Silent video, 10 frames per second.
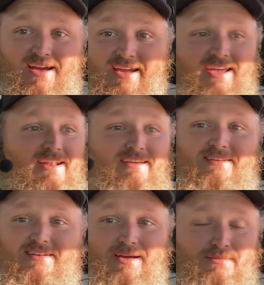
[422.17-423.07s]
I get it.
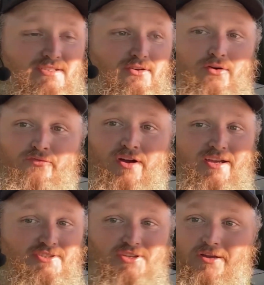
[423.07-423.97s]
I'm still a
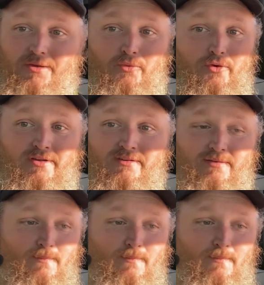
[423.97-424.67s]
fucking chunky boy.